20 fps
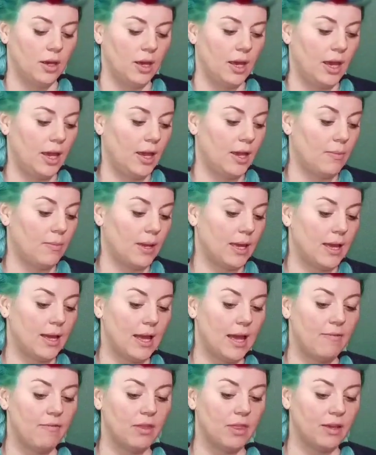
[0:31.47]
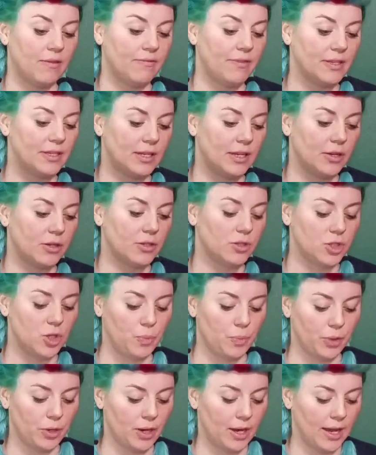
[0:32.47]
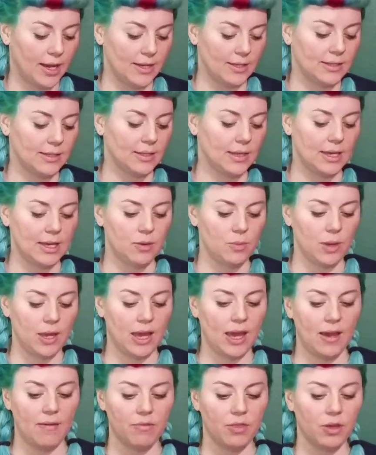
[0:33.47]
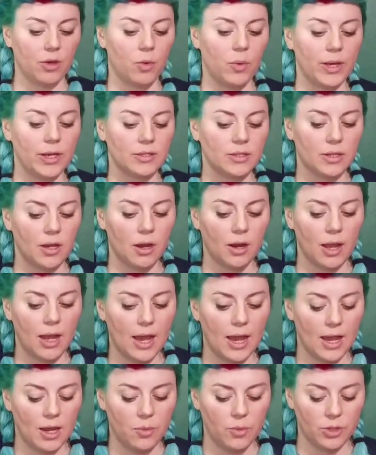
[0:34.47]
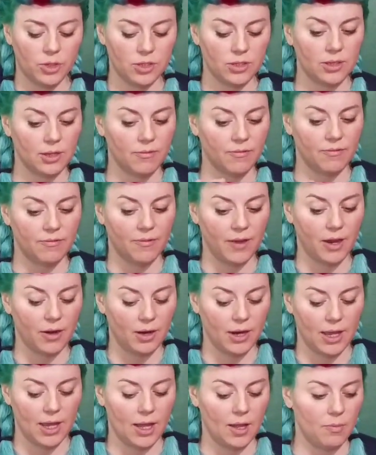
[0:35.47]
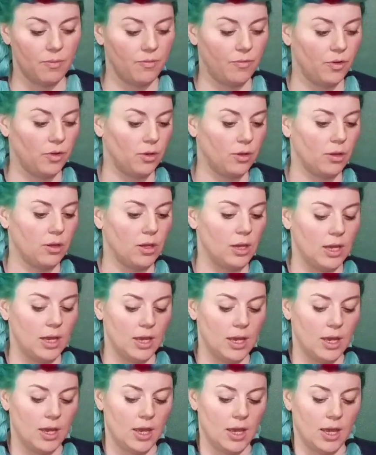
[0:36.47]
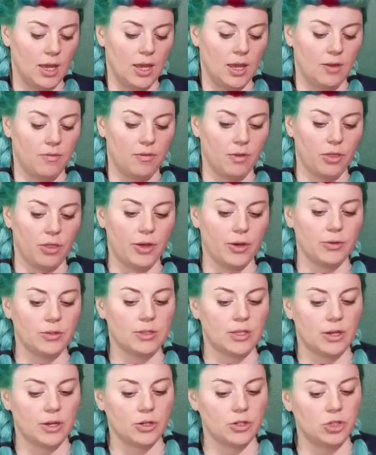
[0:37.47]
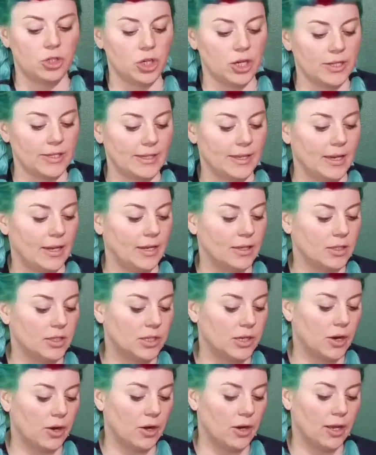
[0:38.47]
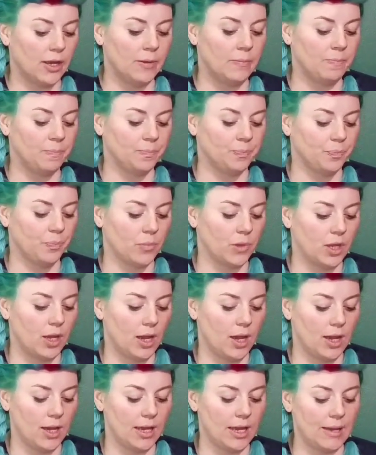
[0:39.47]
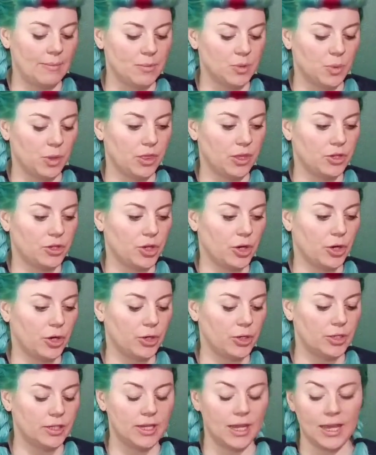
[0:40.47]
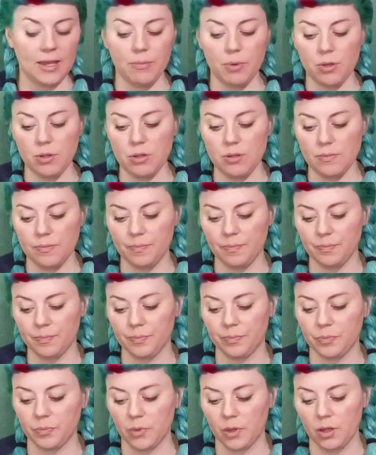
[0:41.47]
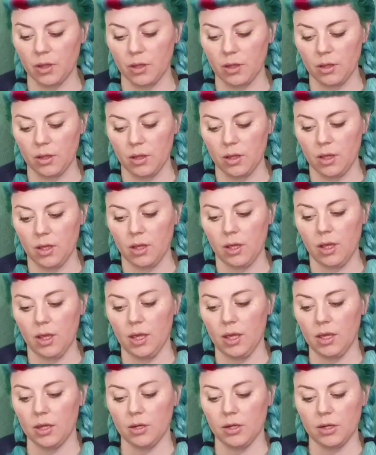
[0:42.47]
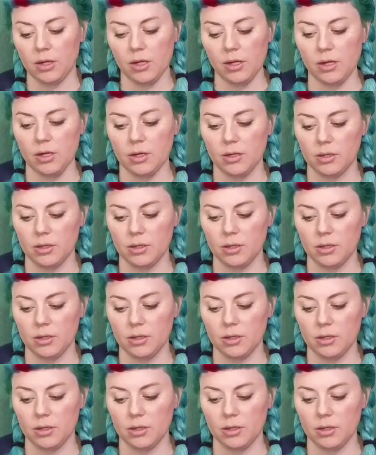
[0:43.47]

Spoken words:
And everything fits in here super nicely. We have the quick start guide, which is very helpful for those that are just getting started. It comes with the turntable here.